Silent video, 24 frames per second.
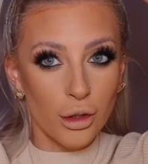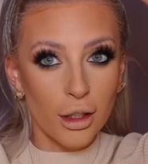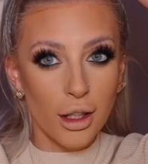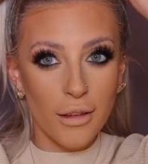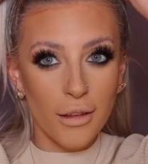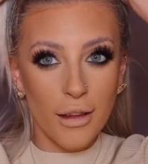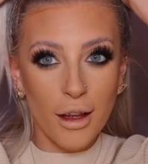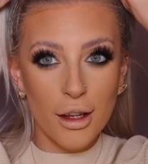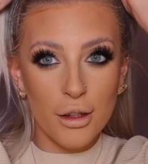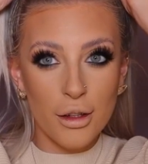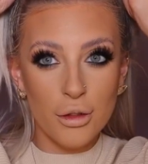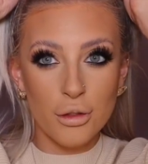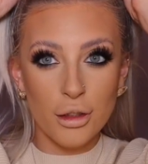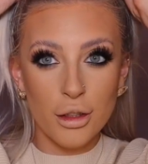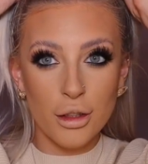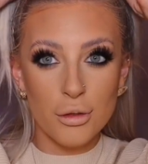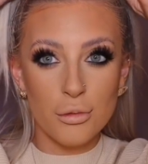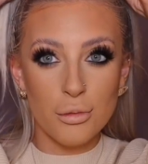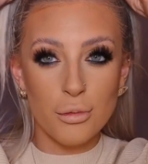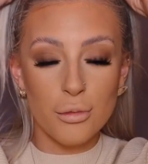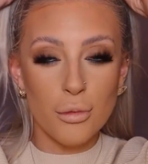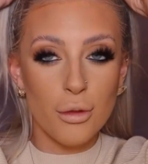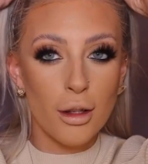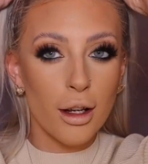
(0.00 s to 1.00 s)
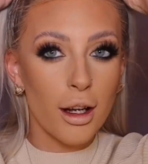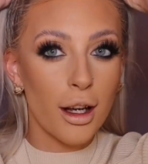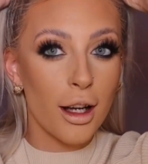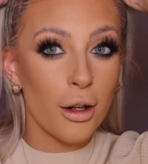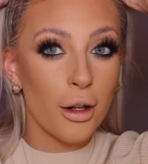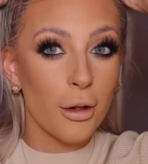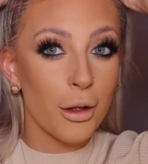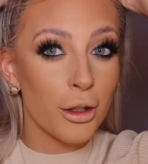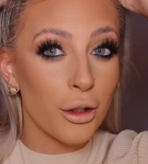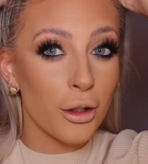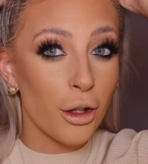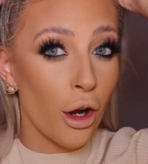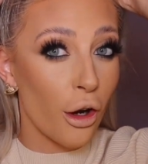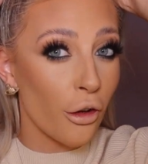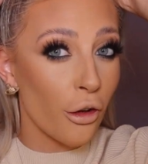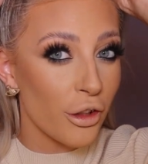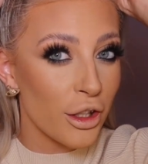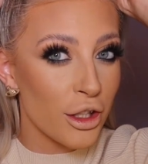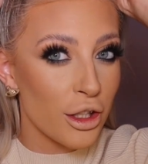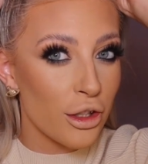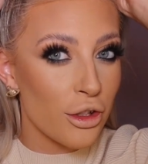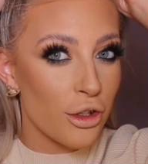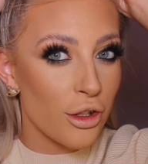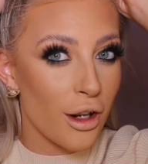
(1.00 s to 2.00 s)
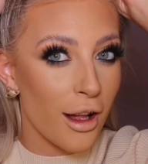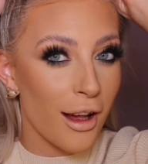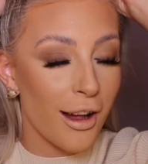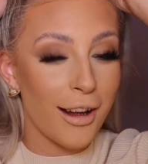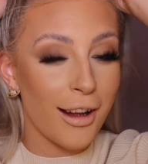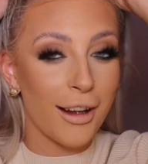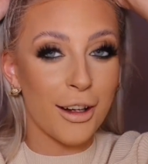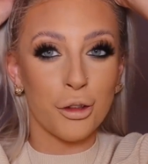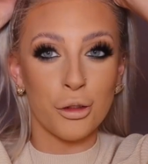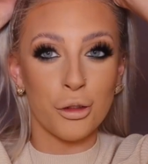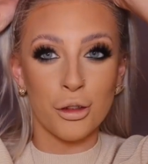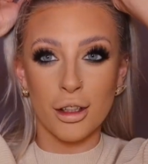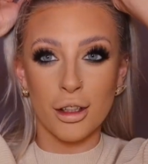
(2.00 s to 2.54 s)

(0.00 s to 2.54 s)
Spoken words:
look at that, I don't look as... I look orange now.